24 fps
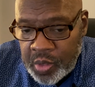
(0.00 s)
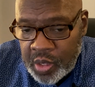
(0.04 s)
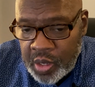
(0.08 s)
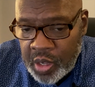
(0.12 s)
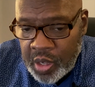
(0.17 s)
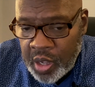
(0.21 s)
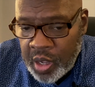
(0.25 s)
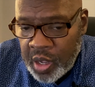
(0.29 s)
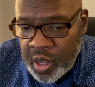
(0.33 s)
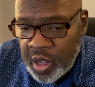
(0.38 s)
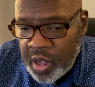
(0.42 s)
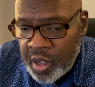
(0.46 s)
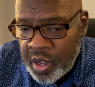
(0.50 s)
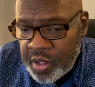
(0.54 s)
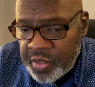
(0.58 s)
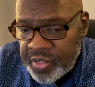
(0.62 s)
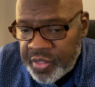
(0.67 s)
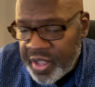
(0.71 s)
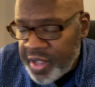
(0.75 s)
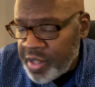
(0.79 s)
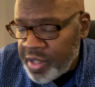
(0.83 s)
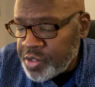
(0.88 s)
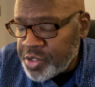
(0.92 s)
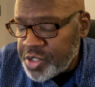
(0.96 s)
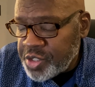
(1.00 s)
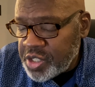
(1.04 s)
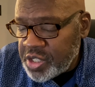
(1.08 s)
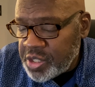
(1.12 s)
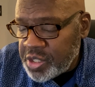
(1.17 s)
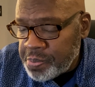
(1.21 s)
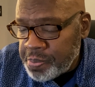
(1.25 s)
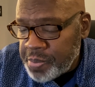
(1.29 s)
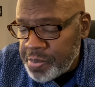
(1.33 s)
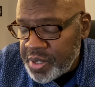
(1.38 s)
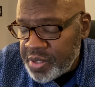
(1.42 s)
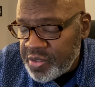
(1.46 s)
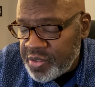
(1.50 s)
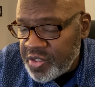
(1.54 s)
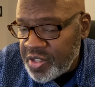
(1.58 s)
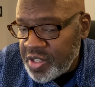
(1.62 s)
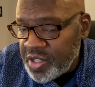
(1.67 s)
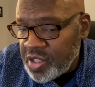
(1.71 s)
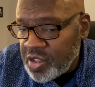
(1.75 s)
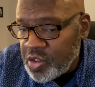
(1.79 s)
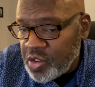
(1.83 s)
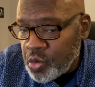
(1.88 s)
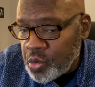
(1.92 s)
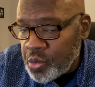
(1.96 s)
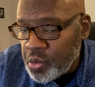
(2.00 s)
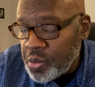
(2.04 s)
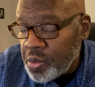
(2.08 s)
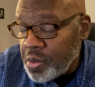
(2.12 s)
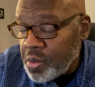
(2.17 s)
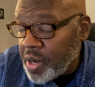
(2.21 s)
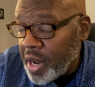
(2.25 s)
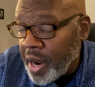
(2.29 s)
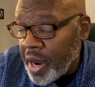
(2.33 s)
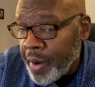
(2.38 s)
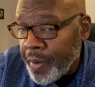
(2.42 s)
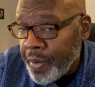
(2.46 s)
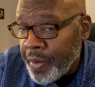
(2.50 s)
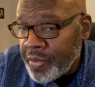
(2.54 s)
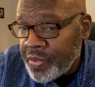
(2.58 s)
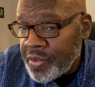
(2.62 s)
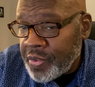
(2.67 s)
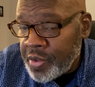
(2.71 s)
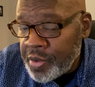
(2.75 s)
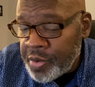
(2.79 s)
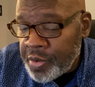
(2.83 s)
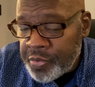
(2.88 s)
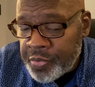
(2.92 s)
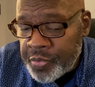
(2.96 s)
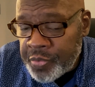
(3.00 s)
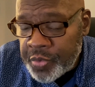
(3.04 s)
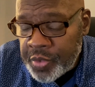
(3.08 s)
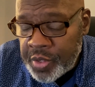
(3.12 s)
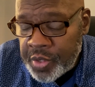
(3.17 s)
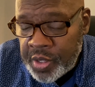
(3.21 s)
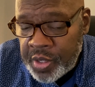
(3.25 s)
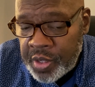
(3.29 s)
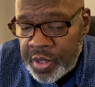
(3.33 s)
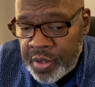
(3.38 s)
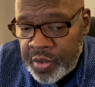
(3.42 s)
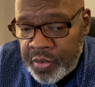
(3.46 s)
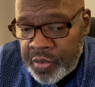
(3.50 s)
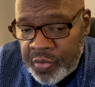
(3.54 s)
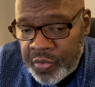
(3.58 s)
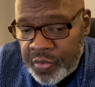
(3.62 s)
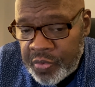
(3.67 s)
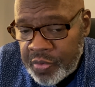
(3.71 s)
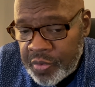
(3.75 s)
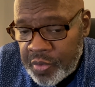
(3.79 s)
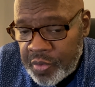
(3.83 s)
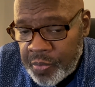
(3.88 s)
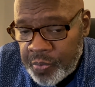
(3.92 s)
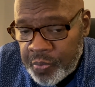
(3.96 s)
Uh, the LGBTQ narrative is